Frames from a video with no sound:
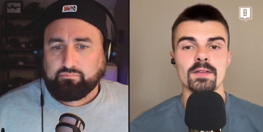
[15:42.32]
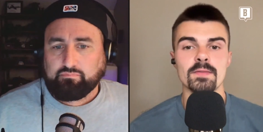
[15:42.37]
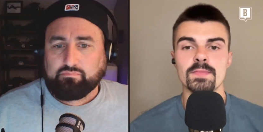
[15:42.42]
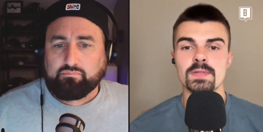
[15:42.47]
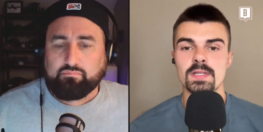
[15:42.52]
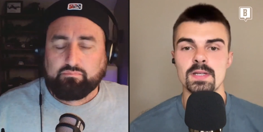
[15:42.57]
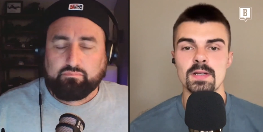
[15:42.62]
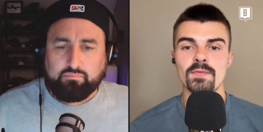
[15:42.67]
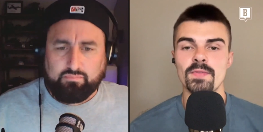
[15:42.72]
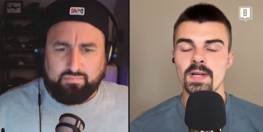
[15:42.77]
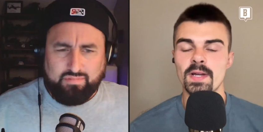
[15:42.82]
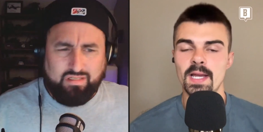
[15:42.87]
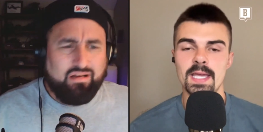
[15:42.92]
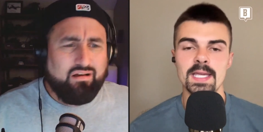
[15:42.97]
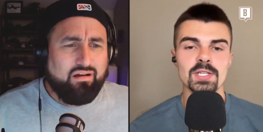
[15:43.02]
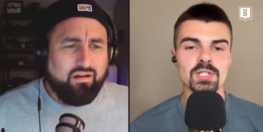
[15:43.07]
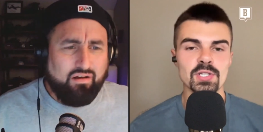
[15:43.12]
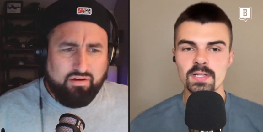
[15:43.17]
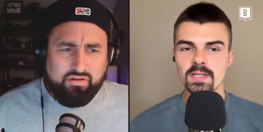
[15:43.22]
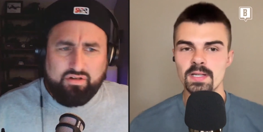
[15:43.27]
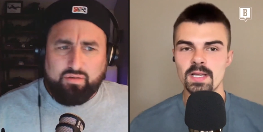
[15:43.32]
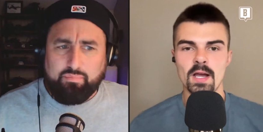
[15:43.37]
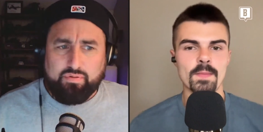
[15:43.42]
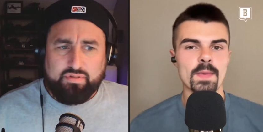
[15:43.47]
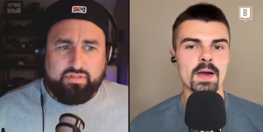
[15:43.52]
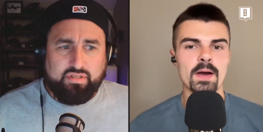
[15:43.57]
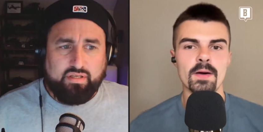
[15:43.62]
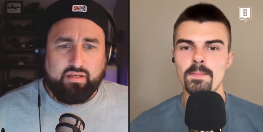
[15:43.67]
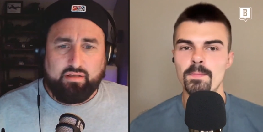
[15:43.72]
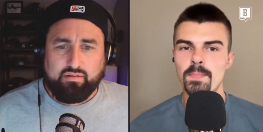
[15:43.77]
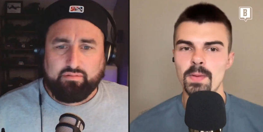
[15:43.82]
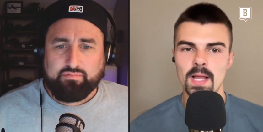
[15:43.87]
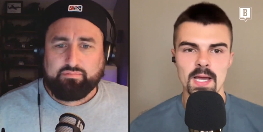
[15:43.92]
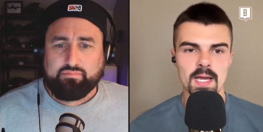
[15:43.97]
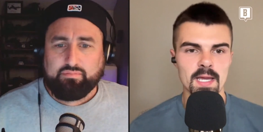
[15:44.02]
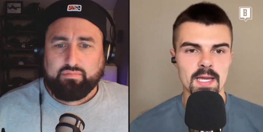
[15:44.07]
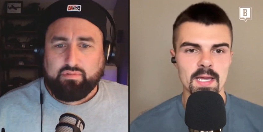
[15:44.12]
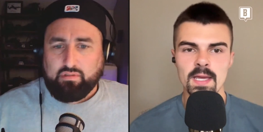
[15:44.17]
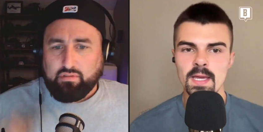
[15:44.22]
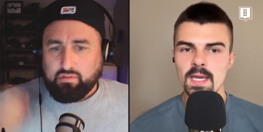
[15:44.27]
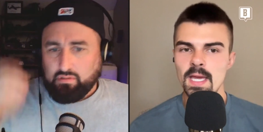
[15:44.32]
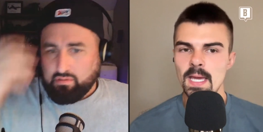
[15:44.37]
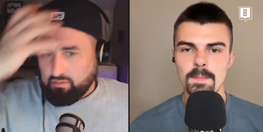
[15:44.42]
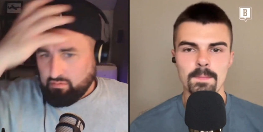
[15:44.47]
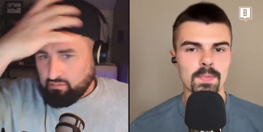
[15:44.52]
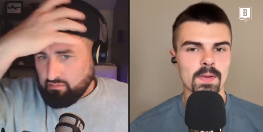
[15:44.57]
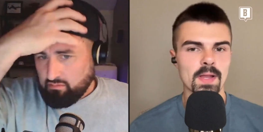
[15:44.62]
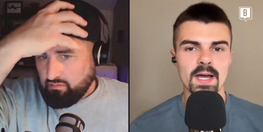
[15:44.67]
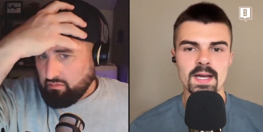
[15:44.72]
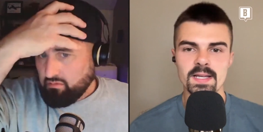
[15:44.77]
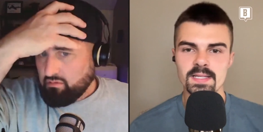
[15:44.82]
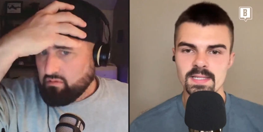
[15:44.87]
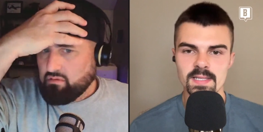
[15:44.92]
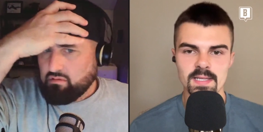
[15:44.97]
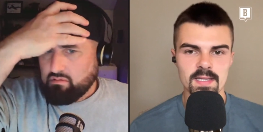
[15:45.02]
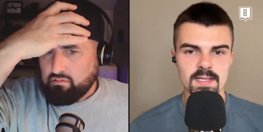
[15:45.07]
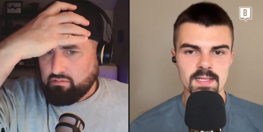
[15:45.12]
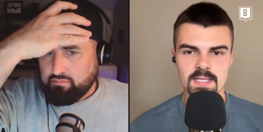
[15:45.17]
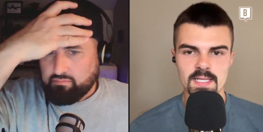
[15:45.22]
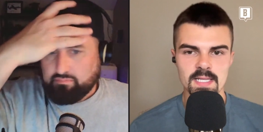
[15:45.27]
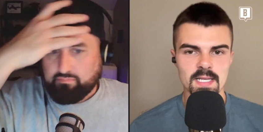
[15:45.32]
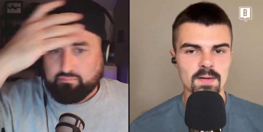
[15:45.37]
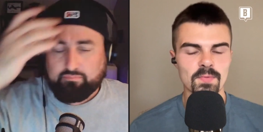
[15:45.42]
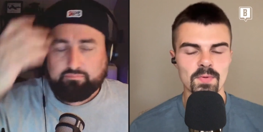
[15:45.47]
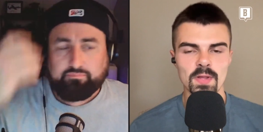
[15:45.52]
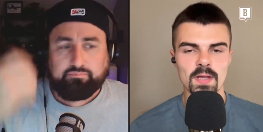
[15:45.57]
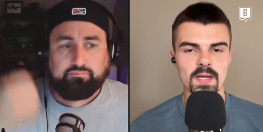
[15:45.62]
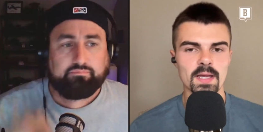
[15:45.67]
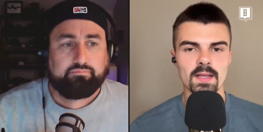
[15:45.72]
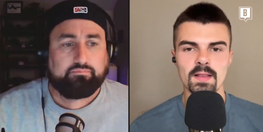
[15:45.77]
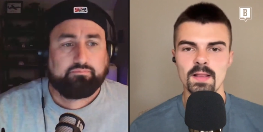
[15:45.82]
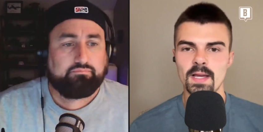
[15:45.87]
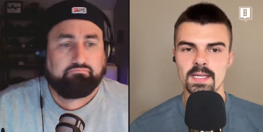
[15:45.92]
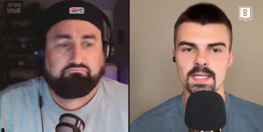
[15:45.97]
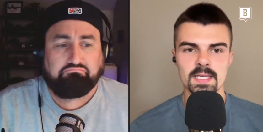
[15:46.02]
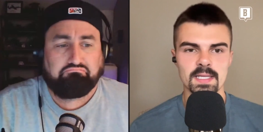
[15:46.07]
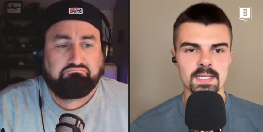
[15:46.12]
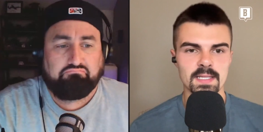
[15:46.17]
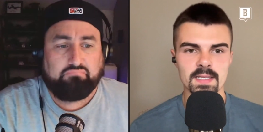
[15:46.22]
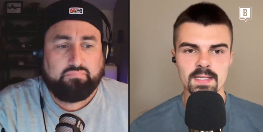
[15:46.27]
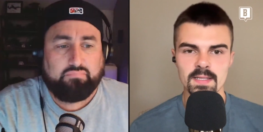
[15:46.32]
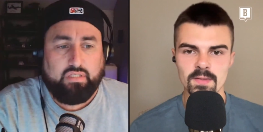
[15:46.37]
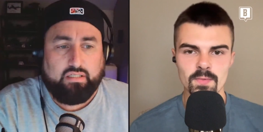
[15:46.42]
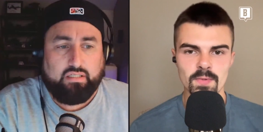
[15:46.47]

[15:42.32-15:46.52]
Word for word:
Speaker 1: himself. Like he shouldn't 100%. come out and black and blast the NCAA like he did yeah.